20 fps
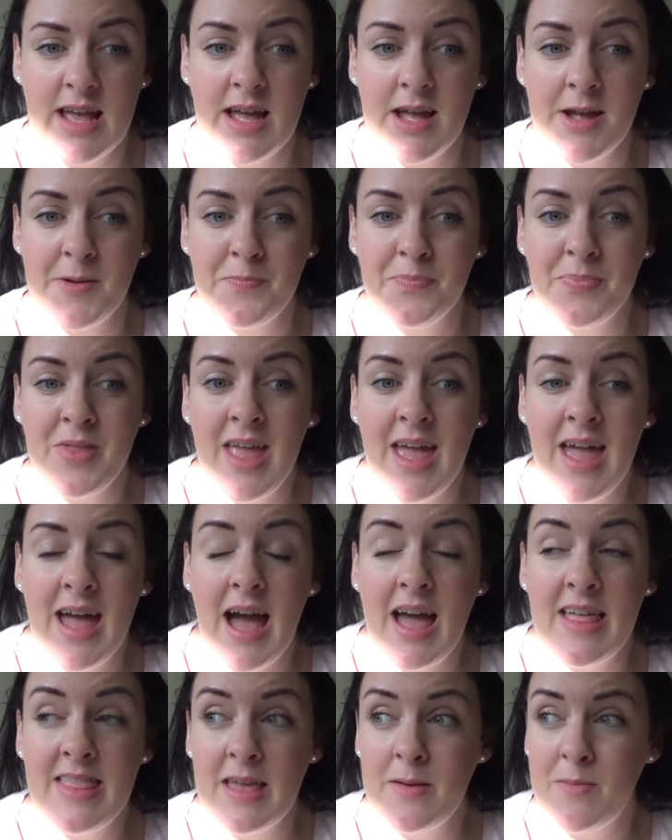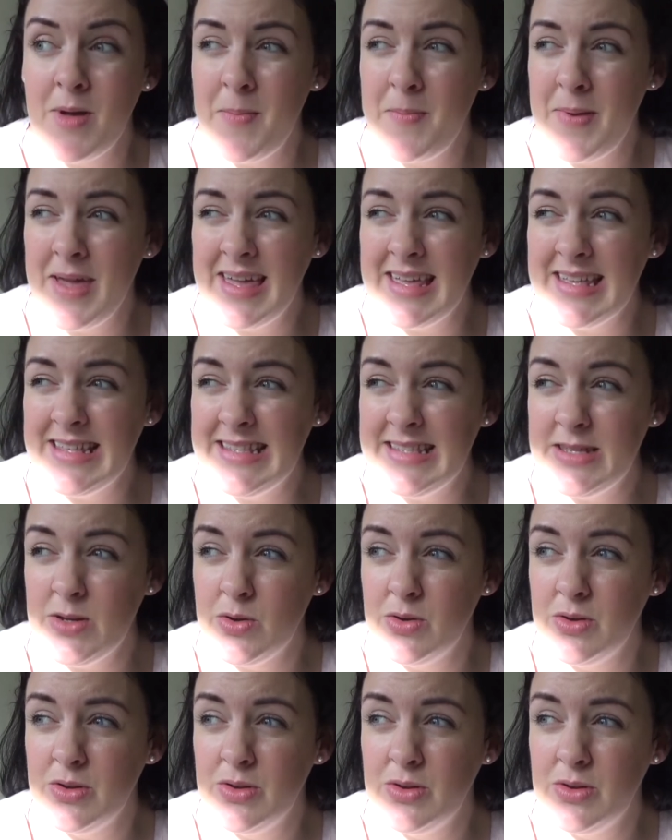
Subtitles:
I think my biggest